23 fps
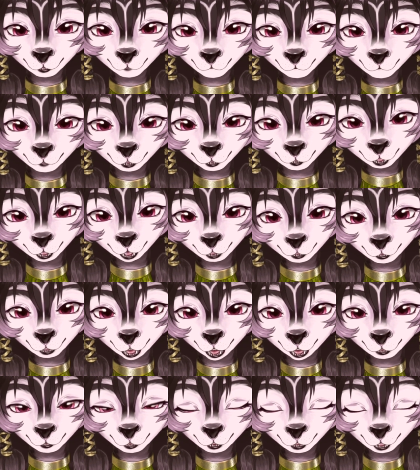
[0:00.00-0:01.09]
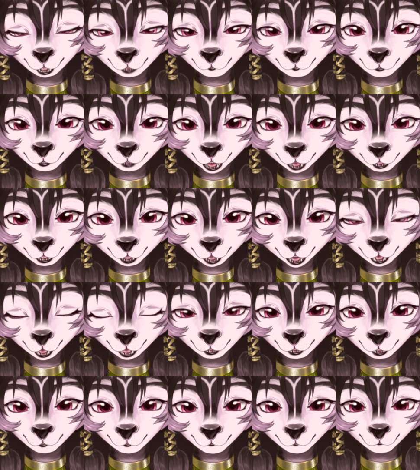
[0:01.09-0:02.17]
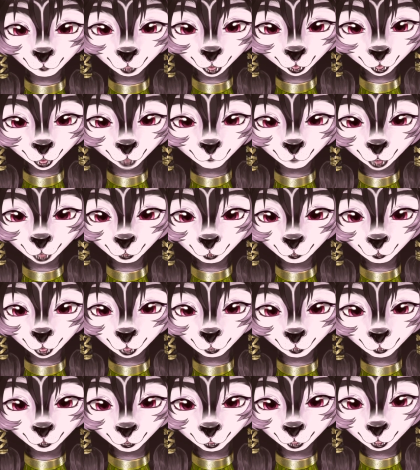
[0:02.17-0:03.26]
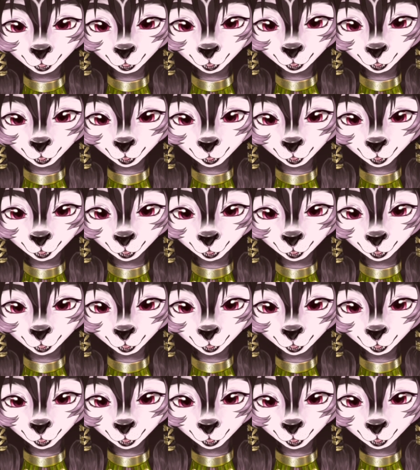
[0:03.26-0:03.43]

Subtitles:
are really set on defending and spreading malice.